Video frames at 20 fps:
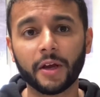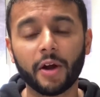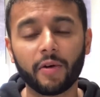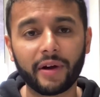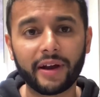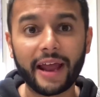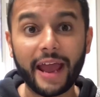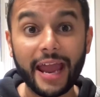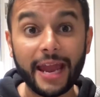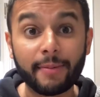
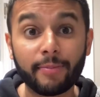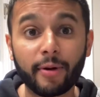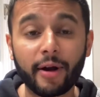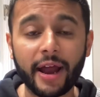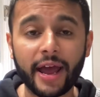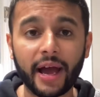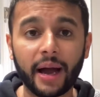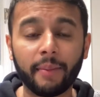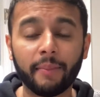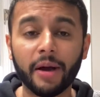Right?
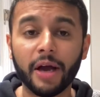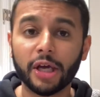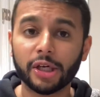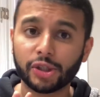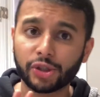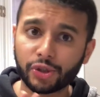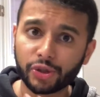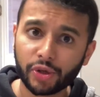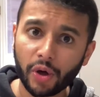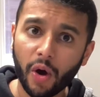Abraham
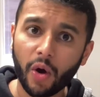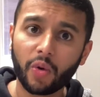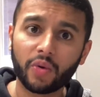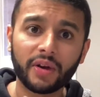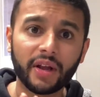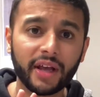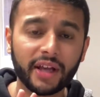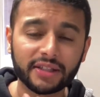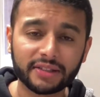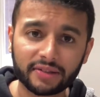showed
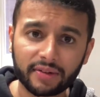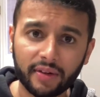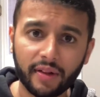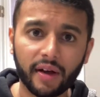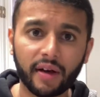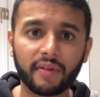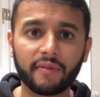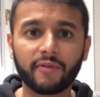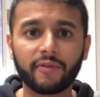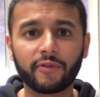his
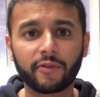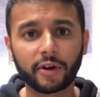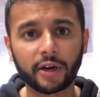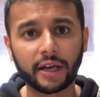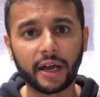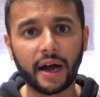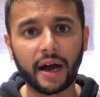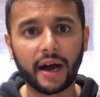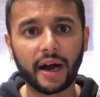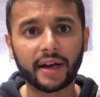love for
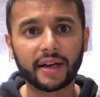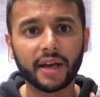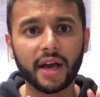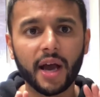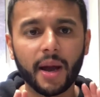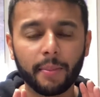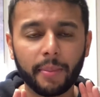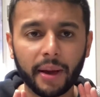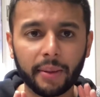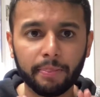God
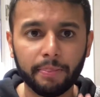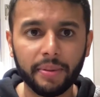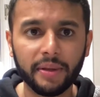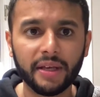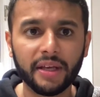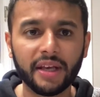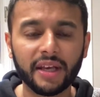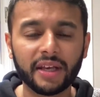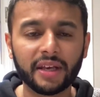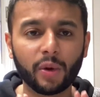by
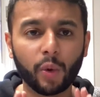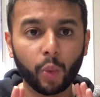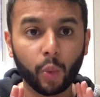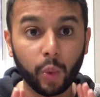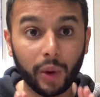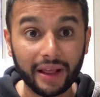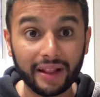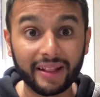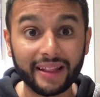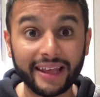being
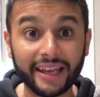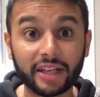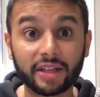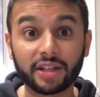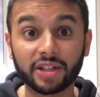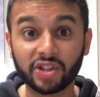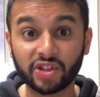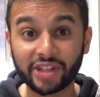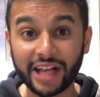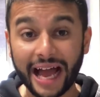willing
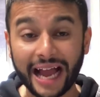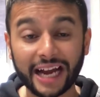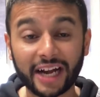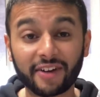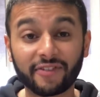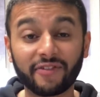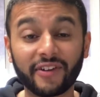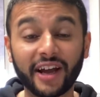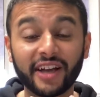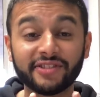to
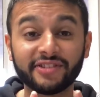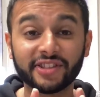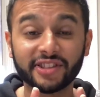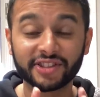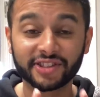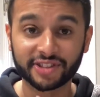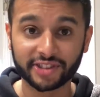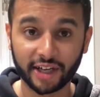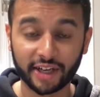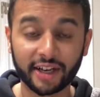sacrifice
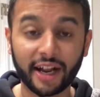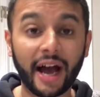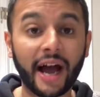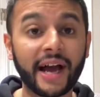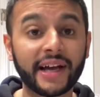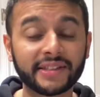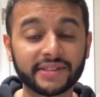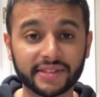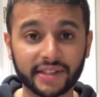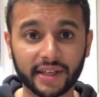his son
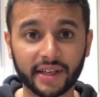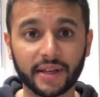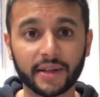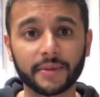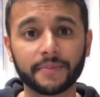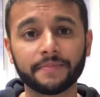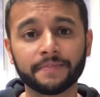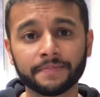Isaac.